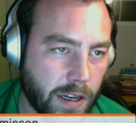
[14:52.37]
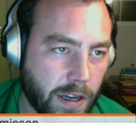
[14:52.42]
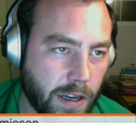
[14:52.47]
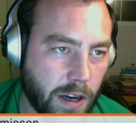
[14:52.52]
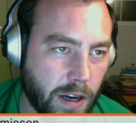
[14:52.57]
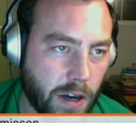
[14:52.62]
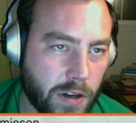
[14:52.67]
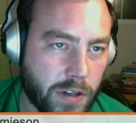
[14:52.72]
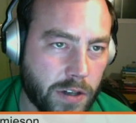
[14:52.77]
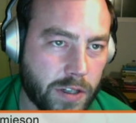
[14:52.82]

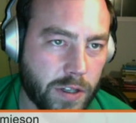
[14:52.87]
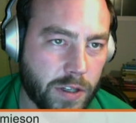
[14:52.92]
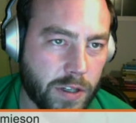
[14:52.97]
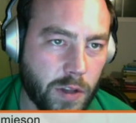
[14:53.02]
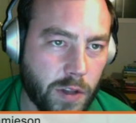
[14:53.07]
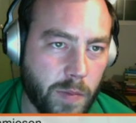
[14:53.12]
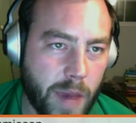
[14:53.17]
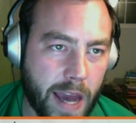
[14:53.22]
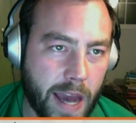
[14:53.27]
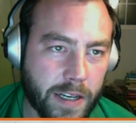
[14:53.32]
understood
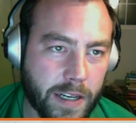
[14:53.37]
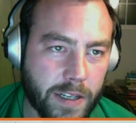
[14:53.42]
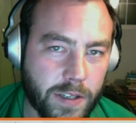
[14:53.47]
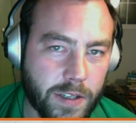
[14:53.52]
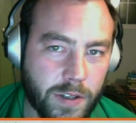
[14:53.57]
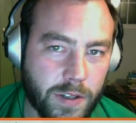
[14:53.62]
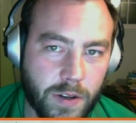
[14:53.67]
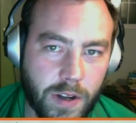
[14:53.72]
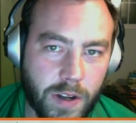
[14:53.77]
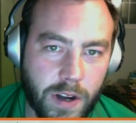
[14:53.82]
the
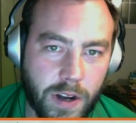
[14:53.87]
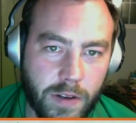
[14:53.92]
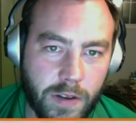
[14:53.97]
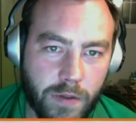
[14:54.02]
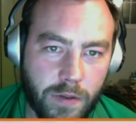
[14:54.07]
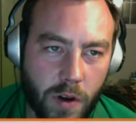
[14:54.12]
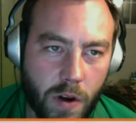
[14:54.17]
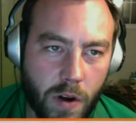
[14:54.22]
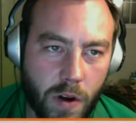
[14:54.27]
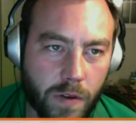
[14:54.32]
magnitude
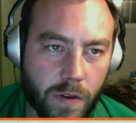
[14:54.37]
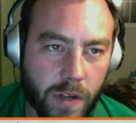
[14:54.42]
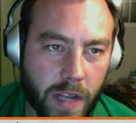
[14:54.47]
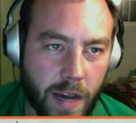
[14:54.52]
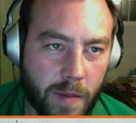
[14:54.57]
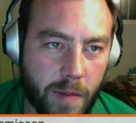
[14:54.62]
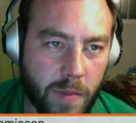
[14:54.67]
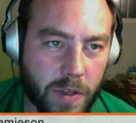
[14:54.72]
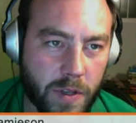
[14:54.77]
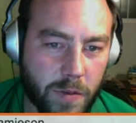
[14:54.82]
of
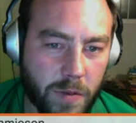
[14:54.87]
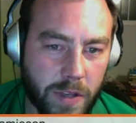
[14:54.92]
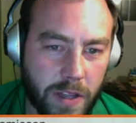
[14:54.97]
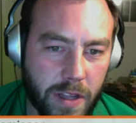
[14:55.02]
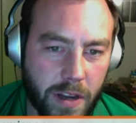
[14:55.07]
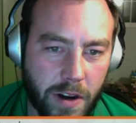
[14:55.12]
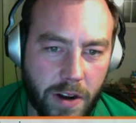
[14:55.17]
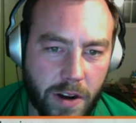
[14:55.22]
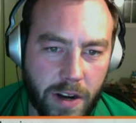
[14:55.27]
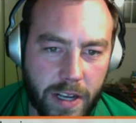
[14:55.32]
overlap between
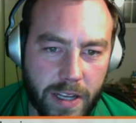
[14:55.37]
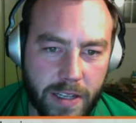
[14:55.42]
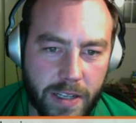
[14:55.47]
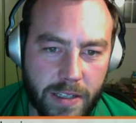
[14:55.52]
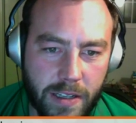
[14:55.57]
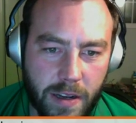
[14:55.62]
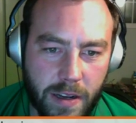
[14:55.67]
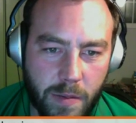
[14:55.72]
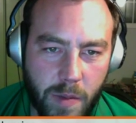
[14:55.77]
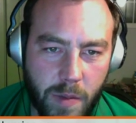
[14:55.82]
their
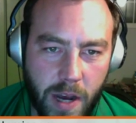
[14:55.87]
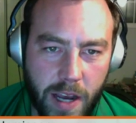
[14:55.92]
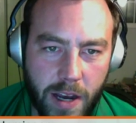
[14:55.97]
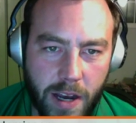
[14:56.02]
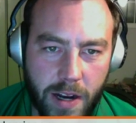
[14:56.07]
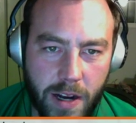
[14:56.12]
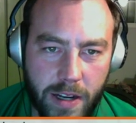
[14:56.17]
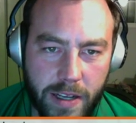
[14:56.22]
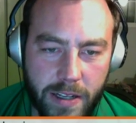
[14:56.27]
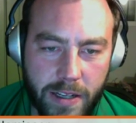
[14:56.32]
audience and my
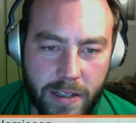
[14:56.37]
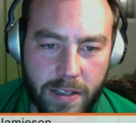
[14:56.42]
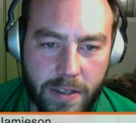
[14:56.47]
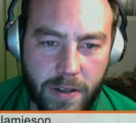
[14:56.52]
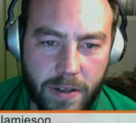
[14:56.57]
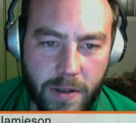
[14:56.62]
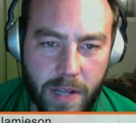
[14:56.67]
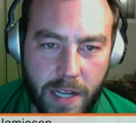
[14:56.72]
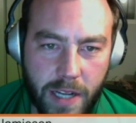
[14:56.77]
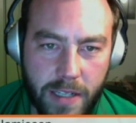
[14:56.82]
audience.
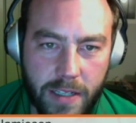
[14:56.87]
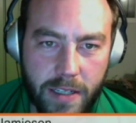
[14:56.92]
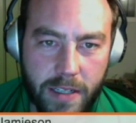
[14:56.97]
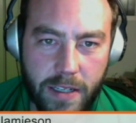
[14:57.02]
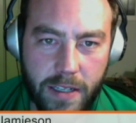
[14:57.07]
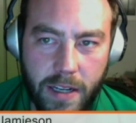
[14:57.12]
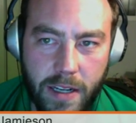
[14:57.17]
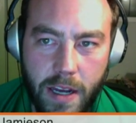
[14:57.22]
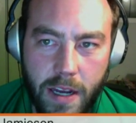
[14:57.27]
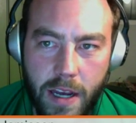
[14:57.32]
So
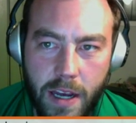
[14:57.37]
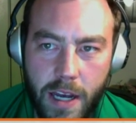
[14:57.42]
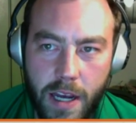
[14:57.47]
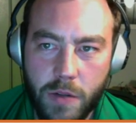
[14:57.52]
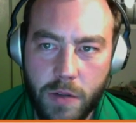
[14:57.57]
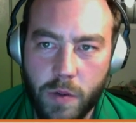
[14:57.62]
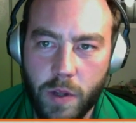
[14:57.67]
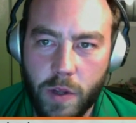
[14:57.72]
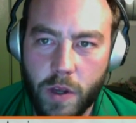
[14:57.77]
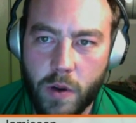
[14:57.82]

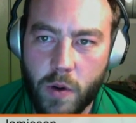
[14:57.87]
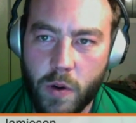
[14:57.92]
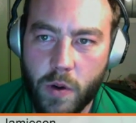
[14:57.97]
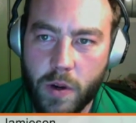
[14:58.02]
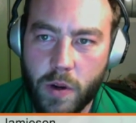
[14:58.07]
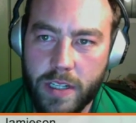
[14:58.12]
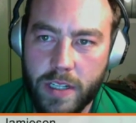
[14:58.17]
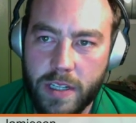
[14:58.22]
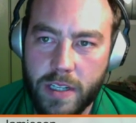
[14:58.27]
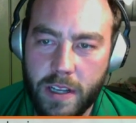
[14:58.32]
it's really cool,
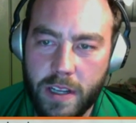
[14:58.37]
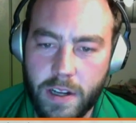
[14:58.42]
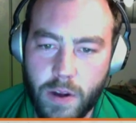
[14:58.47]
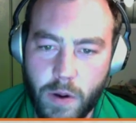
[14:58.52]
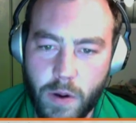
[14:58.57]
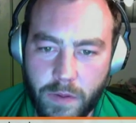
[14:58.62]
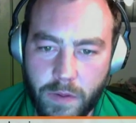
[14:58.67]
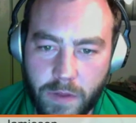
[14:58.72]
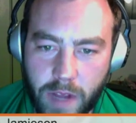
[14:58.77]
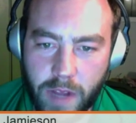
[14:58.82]
because
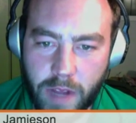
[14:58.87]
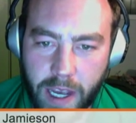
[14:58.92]
if